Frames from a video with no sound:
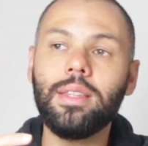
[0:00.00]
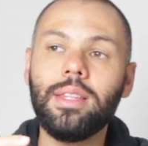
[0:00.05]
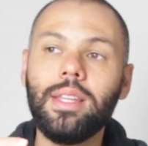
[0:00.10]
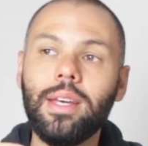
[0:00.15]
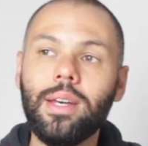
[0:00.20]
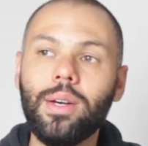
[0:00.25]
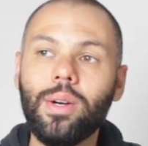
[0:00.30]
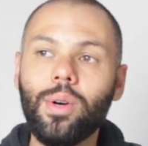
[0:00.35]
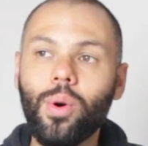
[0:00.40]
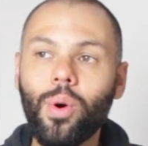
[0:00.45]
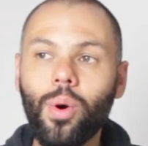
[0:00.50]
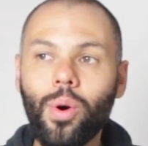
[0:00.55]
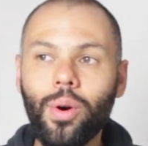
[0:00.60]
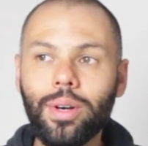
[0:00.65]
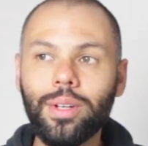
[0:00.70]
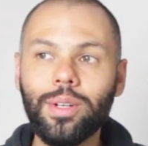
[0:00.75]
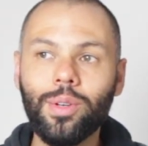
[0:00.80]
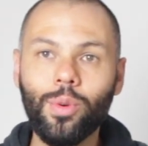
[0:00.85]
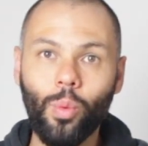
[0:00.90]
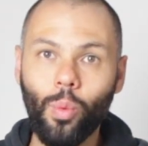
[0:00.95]
The
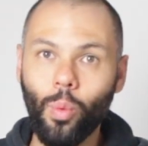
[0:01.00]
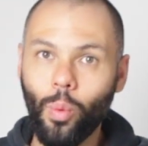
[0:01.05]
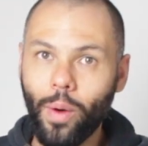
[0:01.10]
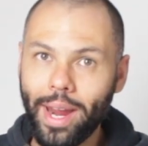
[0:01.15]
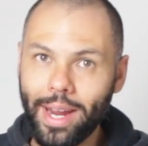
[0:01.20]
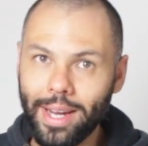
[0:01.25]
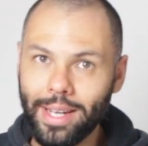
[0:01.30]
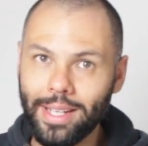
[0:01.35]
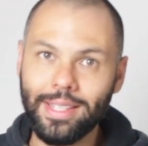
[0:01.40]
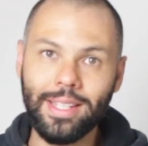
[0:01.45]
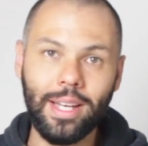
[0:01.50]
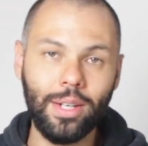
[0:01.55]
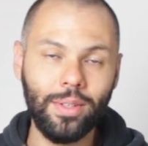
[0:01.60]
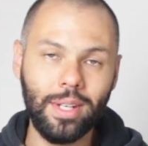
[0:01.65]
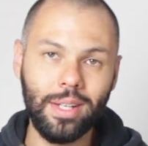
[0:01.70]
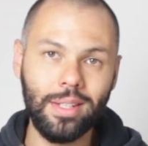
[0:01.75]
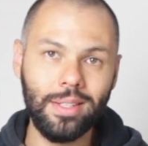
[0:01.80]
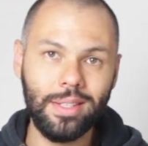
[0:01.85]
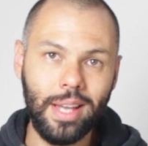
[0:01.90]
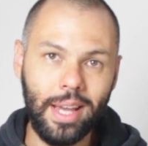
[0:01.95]
other way that you
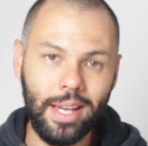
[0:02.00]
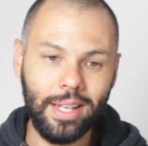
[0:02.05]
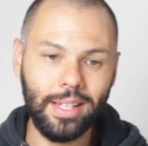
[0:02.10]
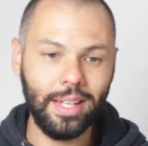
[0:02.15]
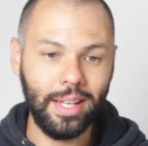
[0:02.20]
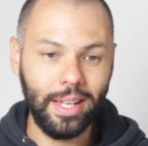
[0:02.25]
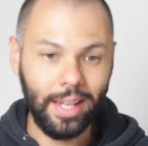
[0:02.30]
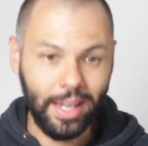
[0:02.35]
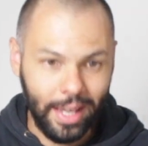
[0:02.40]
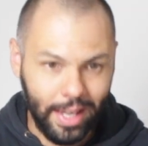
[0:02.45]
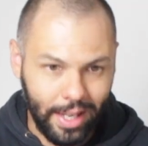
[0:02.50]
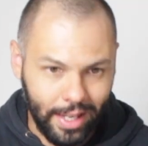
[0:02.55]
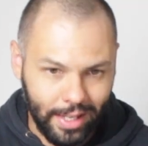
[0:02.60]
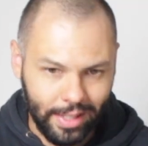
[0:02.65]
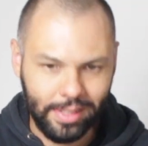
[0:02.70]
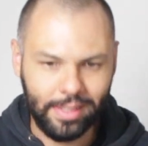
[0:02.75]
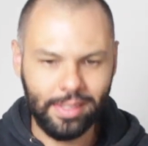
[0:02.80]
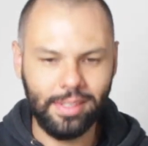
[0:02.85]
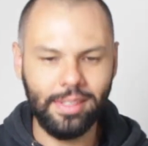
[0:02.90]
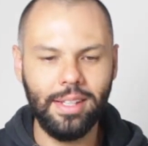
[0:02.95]
can take
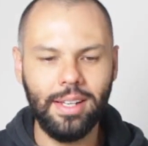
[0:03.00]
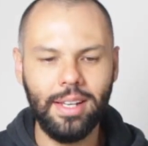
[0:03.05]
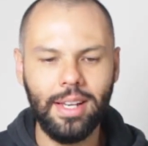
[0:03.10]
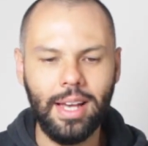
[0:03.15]
is,